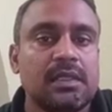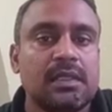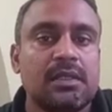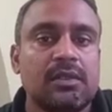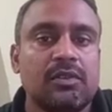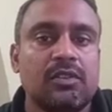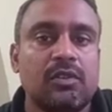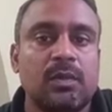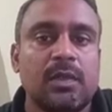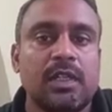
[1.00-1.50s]

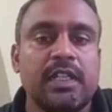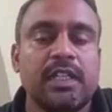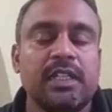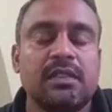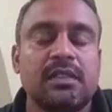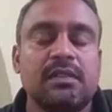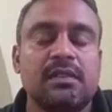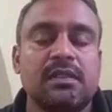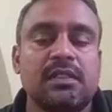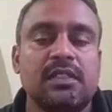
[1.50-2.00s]
Good morning.
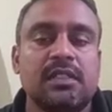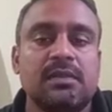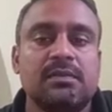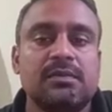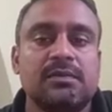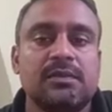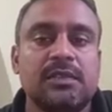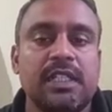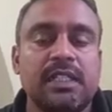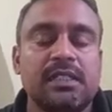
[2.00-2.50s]
I
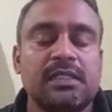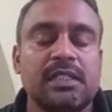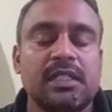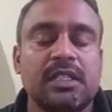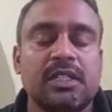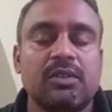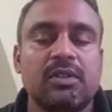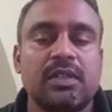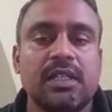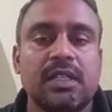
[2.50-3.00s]
am D.
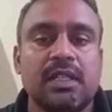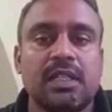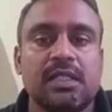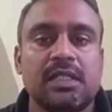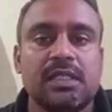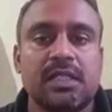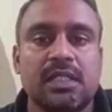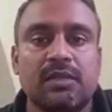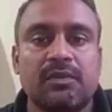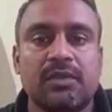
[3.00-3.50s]
Sengodin,
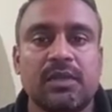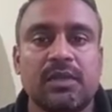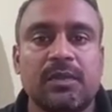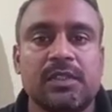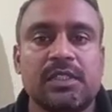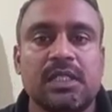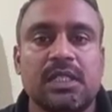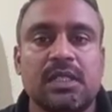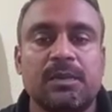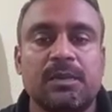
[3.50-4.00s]
Assistant
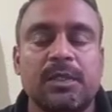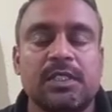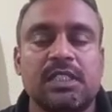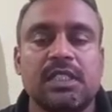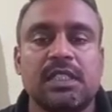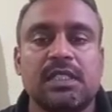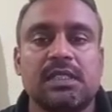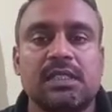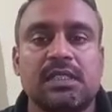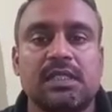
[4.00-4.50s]
Professor of
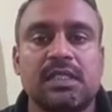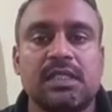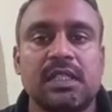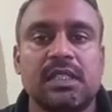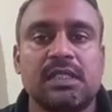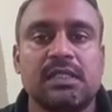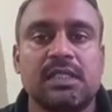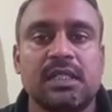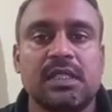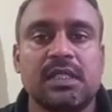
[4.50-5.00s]
Physics,
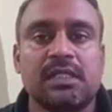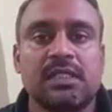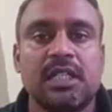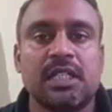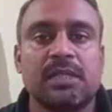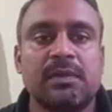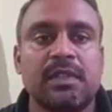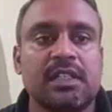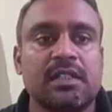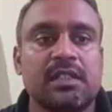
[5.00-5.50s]
SNS
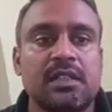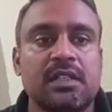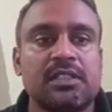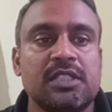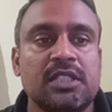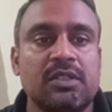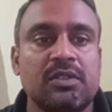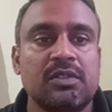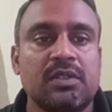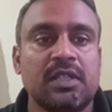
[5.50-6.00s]
College of Technology,
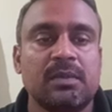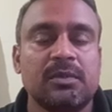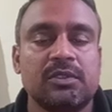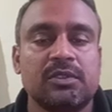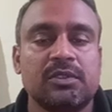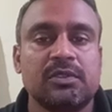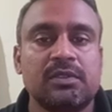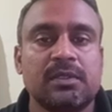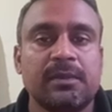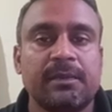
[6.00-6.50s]

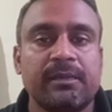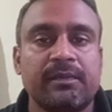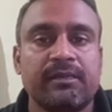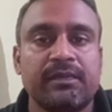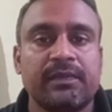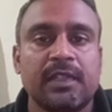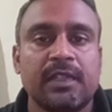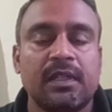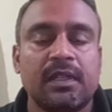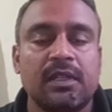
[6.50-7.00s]
Coimbatore.
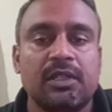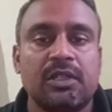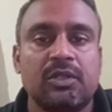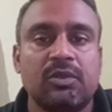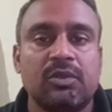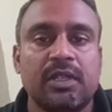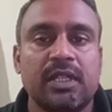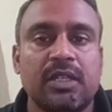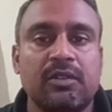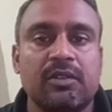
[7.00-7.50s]

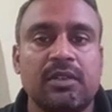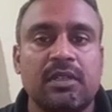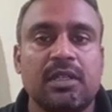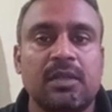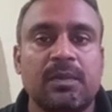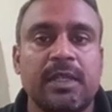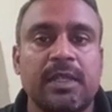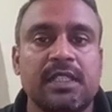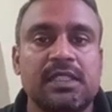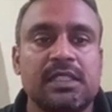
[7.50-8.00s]
Today our
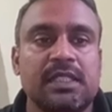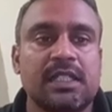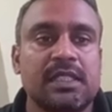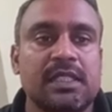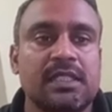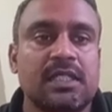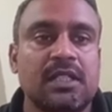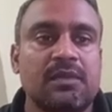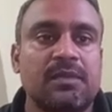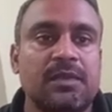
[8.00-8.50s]
topic is
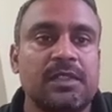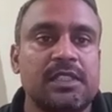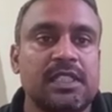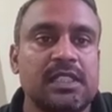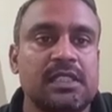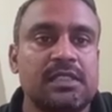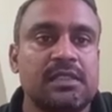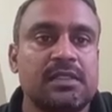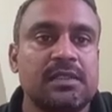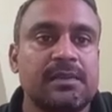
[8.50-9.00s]
crystal
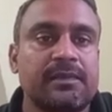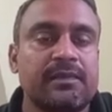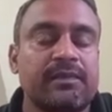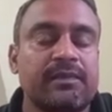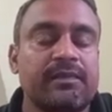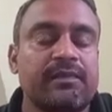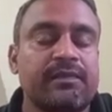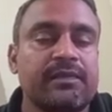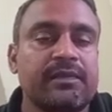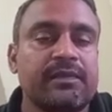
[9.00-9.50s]
physics.
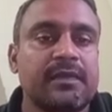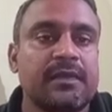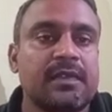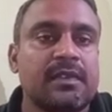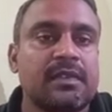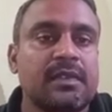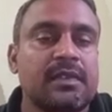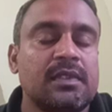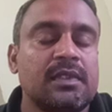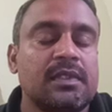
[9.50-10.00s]

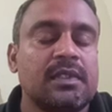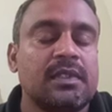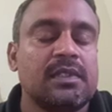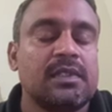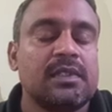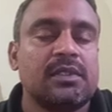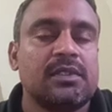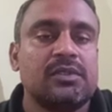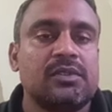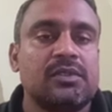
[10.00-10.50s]

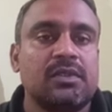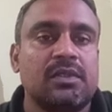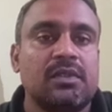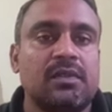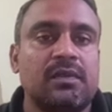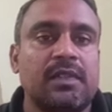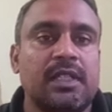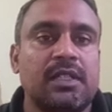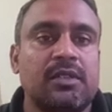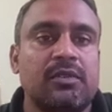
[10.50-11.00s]
So
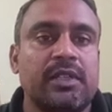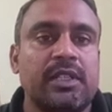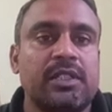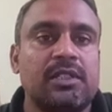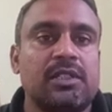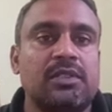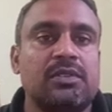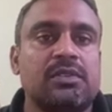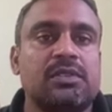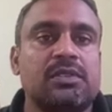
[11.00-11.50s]
we are going
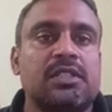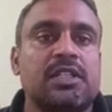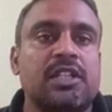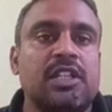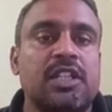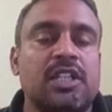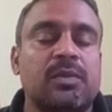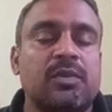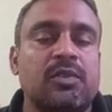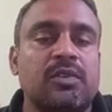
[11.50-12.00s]
to
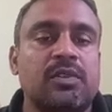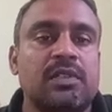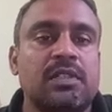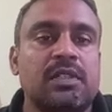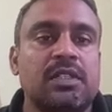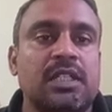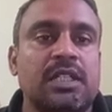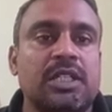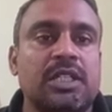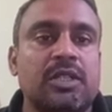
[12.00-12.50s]
study about
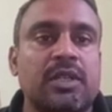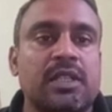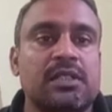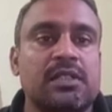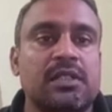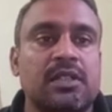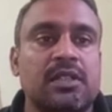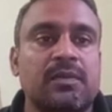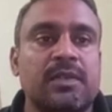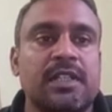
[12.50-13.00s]

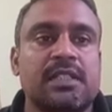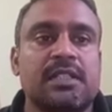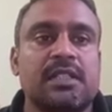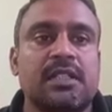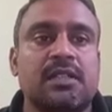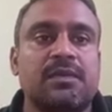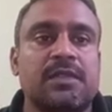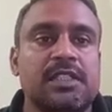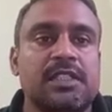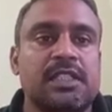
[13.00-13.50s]
introduction of crystal
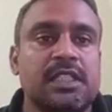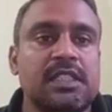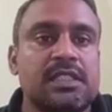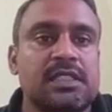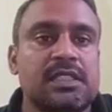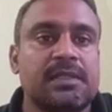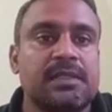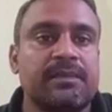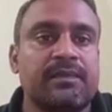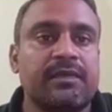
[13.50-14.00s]

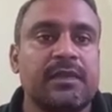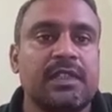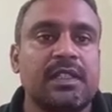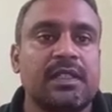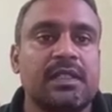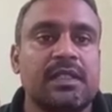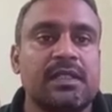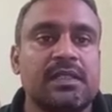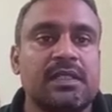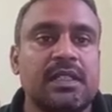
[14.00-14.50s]
physics,
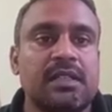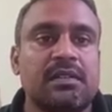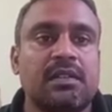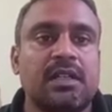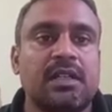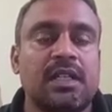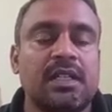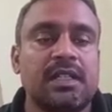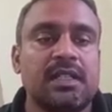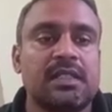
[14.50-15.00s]
crystalline,
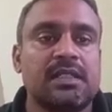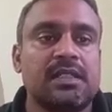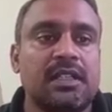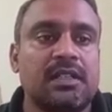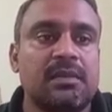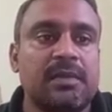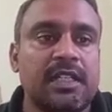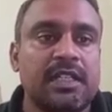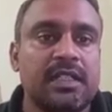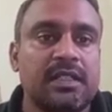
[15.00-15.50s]

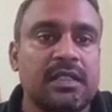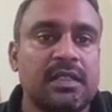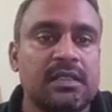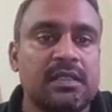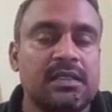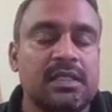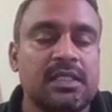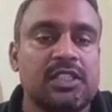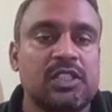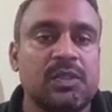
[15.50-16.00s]
non-crystalline
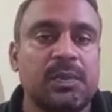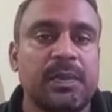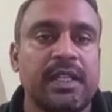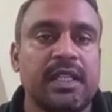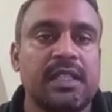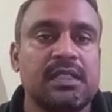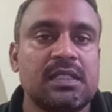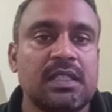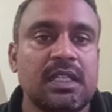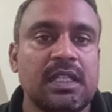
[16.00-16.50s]
materials,
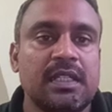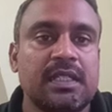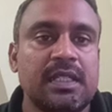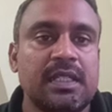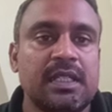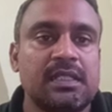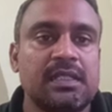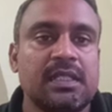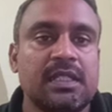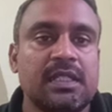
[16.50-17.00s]
space
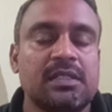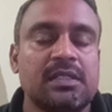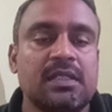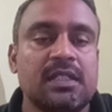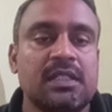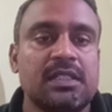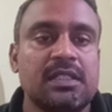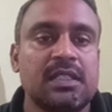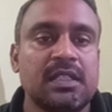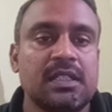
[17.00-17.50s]
lattice,
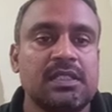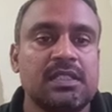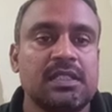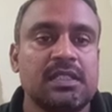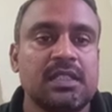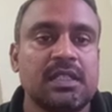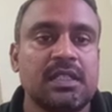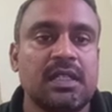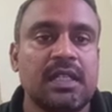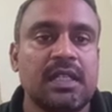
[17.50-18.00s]
crystal
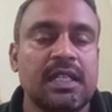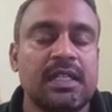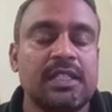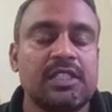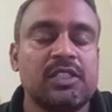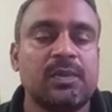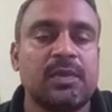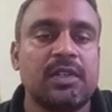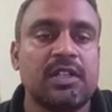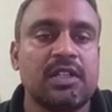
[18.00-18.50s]
structure,
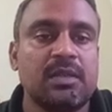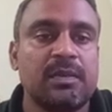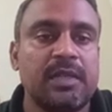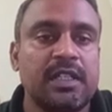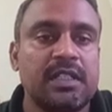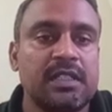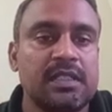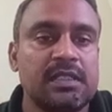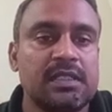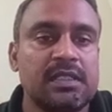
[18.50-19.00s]
lattice
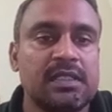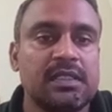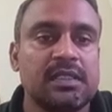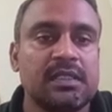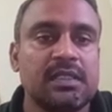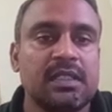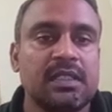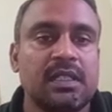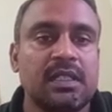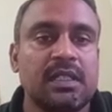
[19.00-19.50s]
parameters,
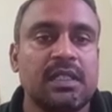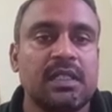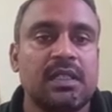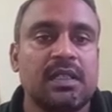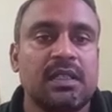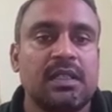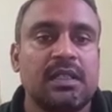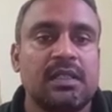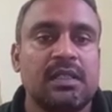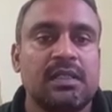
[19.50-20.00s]

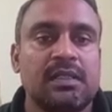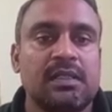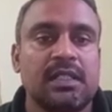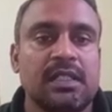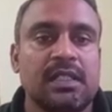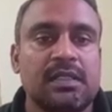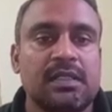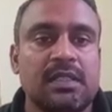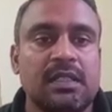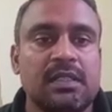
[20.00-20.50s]

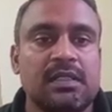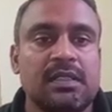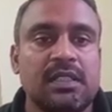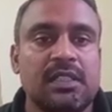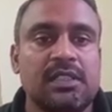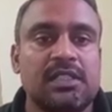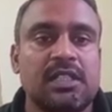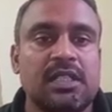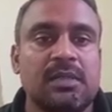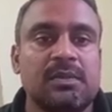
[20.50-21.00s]
crystal
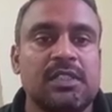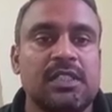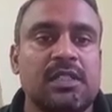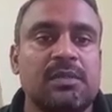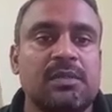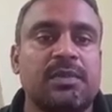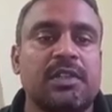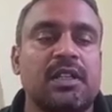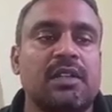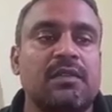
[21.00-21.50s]
systems,
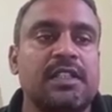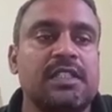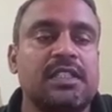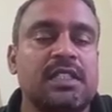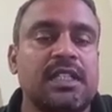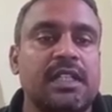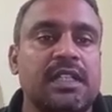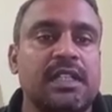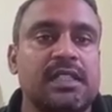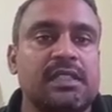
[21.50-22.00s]
and Bravais
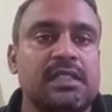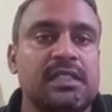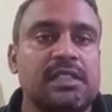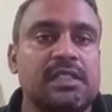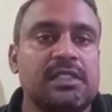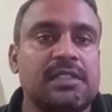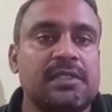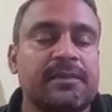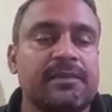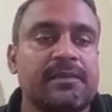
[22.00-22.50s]
lattices.